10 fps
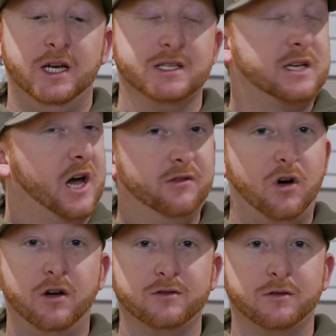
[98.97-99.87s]
It's kind of
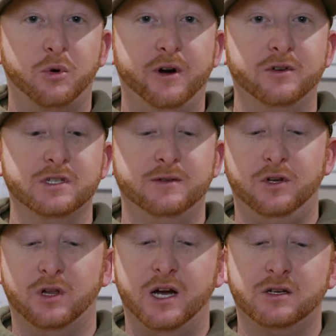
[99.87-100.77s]
all of a preference. If
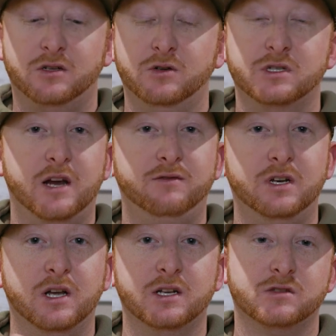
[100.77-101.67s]
you like 2 safety
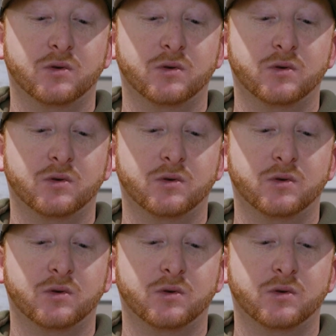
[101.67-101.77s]
nets,